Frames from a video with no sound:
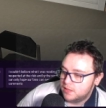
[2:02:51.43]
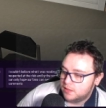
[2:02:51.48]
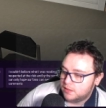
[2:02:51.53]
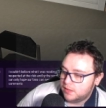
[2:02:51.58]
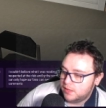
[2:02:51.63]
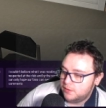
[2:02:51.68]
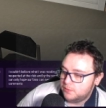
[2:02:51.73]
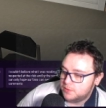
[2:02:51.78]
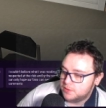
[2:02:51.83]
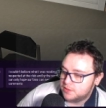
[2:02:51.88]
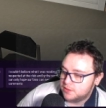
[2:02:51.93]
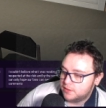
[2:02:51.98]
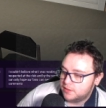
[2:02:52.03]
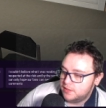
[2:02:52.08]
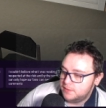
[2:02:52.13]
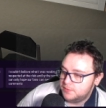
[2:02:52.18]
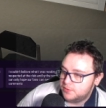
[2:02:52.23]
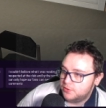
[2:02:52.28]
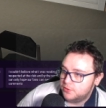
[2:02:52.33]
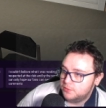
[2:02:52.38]
Player wants the
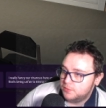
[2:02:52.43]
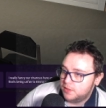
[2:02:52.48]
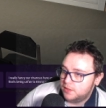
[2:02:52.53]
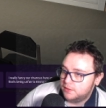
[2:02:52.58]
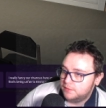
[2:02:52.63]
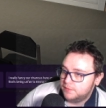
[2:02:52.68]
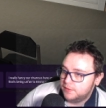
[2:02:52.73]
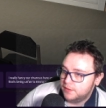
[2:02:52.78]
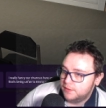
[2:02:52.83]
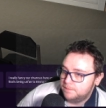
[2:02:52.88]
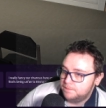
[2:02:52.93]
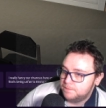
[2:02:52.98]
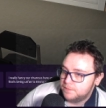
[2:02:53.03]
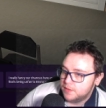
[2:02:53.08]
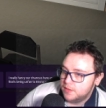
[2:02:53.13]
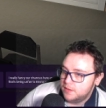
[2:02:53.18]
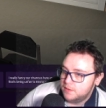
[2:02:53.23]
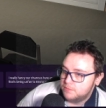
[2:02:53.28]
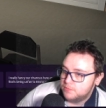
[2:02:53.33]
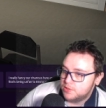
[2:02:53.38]
team to do well, yeah.
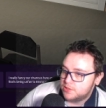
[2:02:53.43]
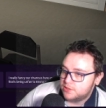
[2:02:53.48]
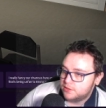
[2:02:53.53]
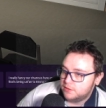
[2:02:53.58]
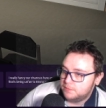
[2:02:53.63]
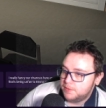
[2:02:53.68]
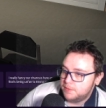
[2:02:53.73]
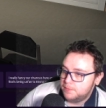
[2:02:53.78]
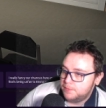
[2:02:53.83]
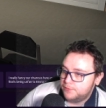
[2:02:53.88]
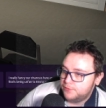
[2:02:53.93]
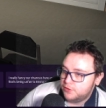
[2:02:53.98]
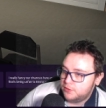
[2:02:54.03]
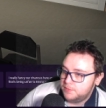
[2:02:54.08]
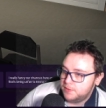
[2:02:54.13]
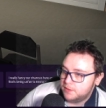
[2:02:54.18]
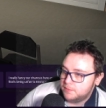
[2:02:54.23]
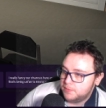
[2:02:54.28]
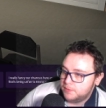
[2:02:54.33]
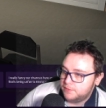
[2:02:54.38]
Bristol have been
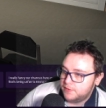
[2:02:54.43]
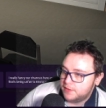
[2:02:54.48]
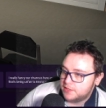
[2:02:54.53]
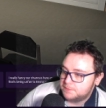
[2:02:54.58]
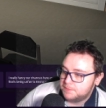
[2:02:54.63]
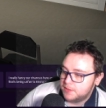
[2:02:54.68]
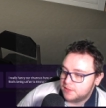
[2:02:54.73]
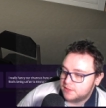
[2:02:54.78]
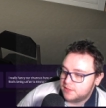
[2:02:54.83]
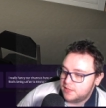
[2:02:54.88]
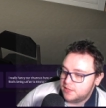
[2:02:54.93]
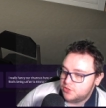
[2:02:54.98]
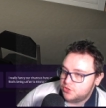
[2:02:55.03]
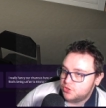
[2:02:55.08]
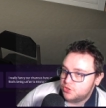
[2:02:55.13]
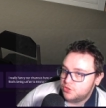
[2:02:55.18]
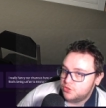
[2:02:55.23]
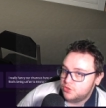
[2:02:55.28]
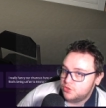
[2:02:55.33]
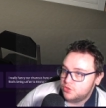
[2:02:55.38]
performing above
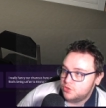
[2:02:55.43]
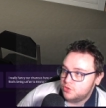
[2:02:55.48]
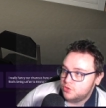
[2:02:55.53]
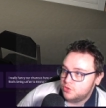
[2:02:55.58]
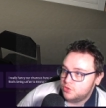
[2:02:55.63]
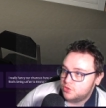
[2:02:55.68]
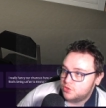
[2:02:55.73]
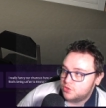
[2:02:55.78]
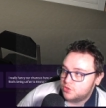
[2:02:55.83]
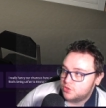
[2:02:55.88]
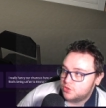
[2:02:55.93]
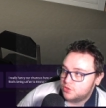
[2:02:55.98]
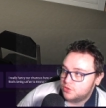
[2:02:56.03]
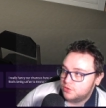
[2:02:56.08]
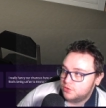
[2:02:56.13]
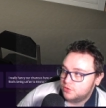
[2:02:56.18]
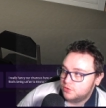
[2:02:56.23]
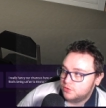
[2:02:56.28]
expectations.